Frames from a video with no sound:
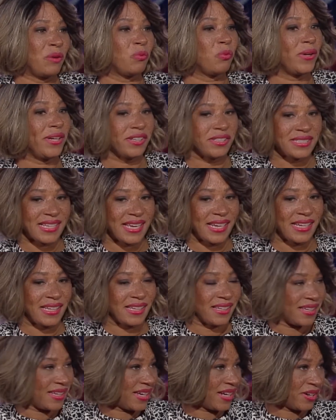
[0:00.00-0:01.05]
We are
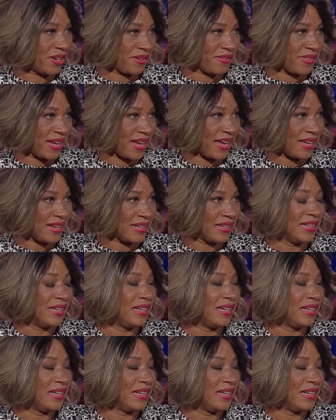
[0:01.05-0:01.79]
taking care of that,